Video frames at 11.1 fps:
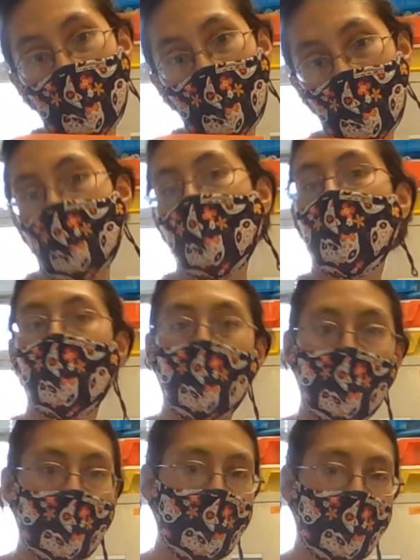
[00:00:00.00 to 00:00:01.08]
then support
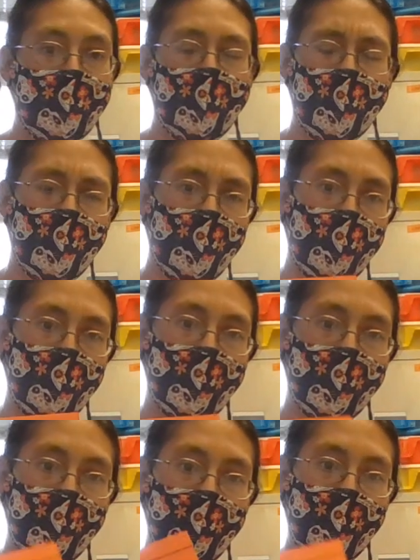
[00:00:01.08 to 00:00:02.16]
them if they can't quite get
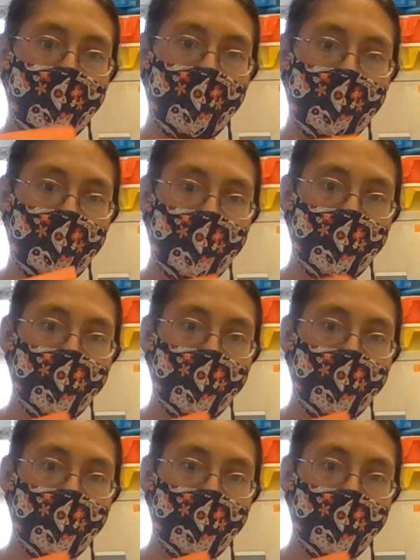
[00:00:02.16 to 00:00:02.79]
there yet.